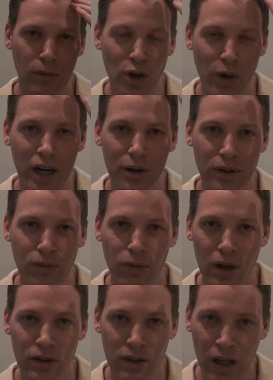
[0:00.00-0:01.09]
grow hair in the
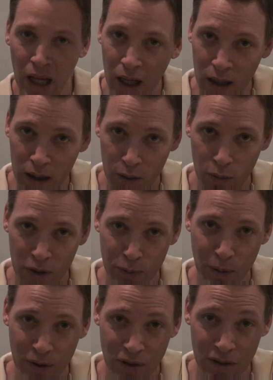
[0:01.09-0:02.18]
front. It's pretty much